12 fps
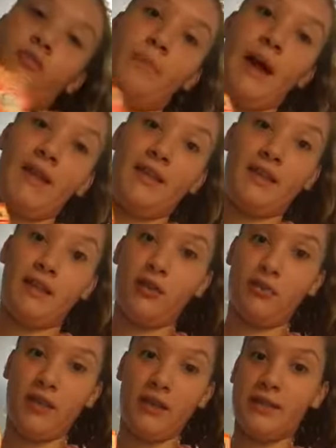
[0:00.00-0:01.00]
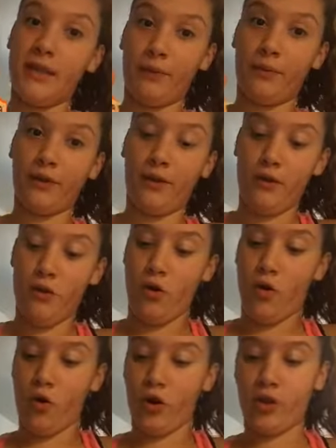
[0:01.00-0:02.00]
buy these two things separate,
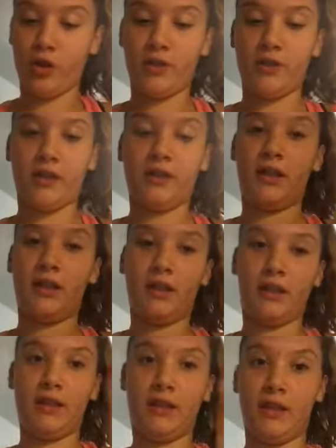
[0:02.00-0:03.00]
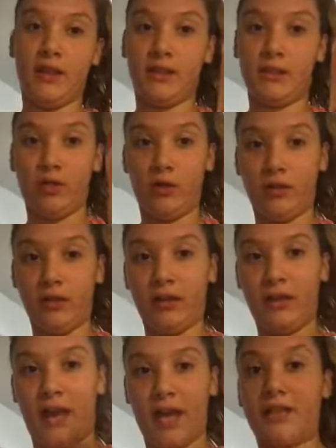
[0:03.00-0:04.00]
or you can just get this little thing
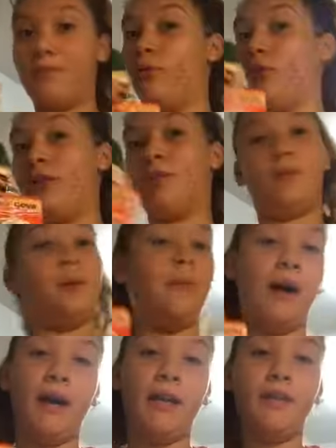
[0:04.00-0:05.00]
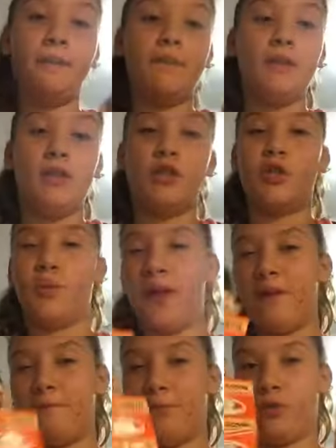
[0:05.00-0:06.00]
that has both of them combined. So we
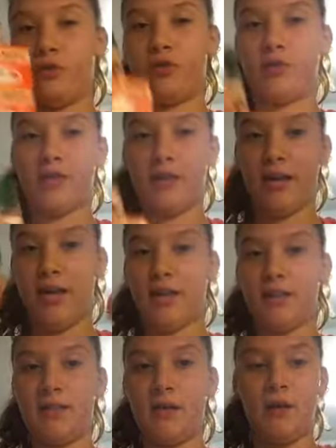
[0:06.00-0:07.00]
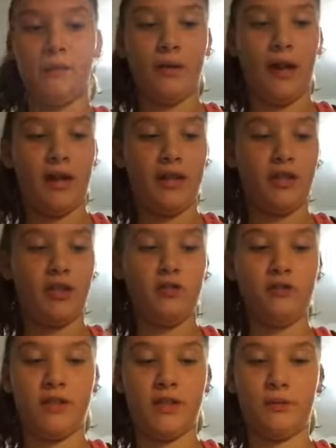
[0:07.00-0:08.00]
have both just in case, but I like to
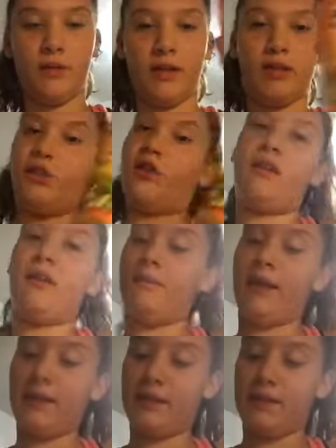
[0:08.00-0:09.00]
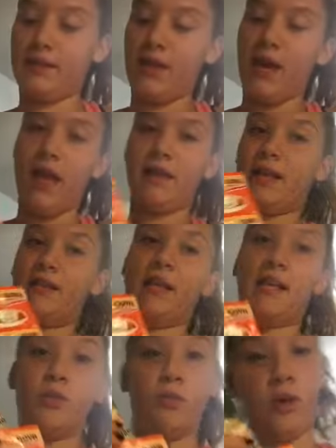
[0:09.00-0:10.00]
use this one because it's already mixed and that's
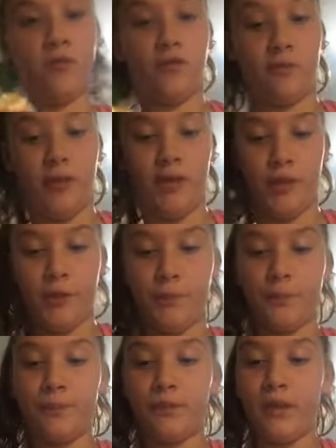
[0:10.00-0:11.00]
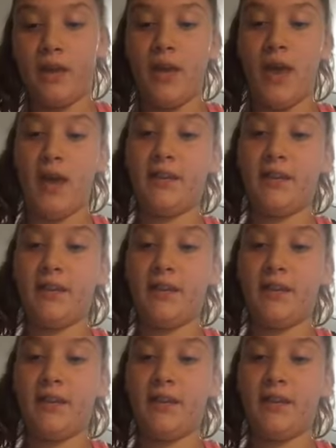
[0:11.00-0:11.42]
less work for me to do. And